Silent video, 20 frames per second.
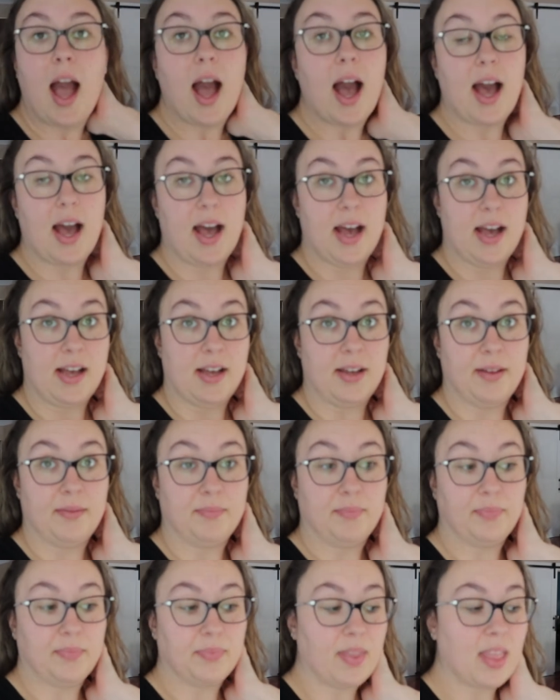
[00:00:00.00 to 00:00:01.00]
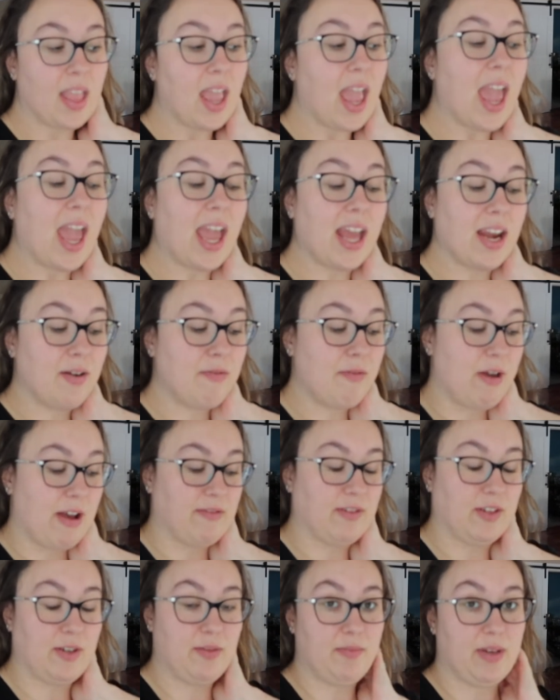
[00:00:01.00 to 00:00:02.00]
Um, and a
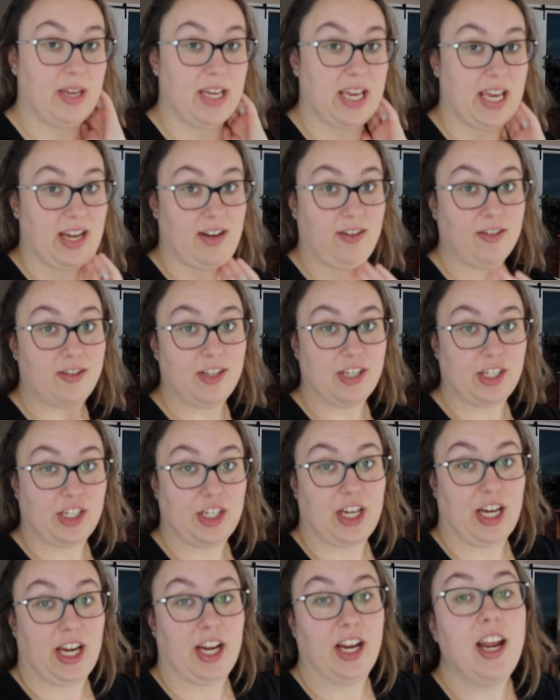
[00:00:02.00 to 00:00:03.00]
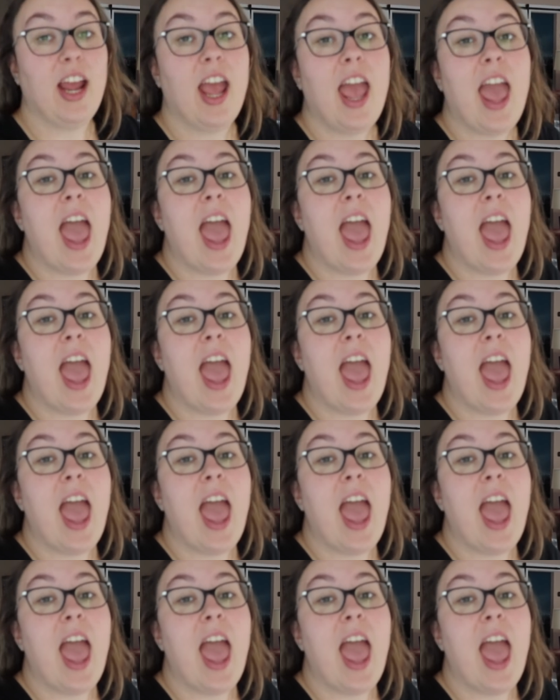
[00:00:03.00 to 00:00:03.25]
wife to a mechanical engineer.